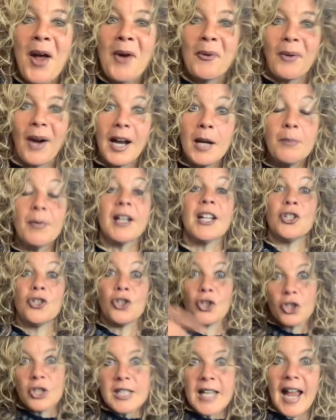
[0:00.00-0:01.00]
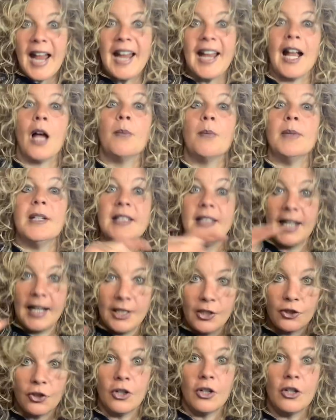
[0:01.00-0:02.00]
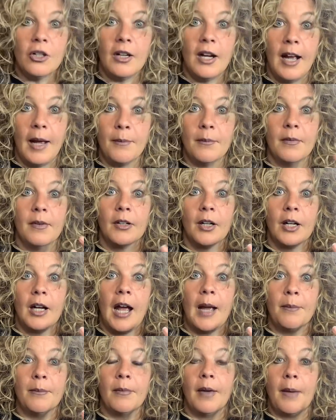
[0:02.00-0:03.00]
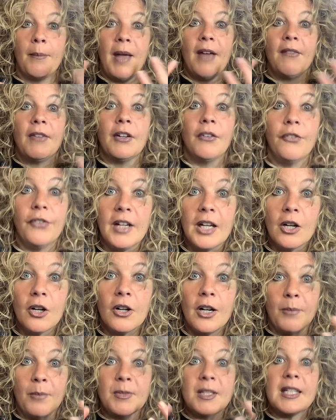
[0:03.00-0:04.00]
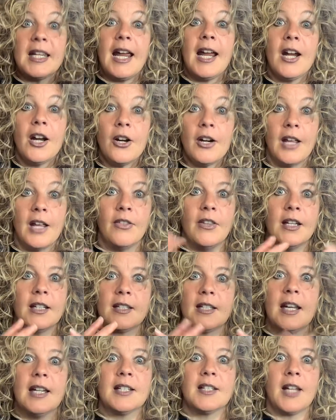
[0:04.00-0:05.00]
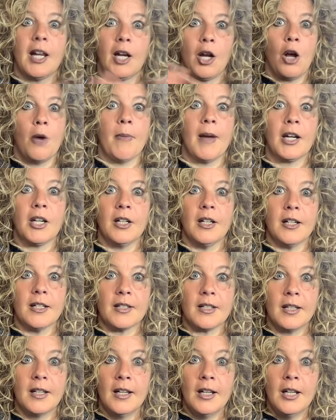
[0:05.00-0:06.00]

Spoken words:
right? Because you're saying, I'm in danger, I'm having fear, I'm scared, and it's like, oh my goodness,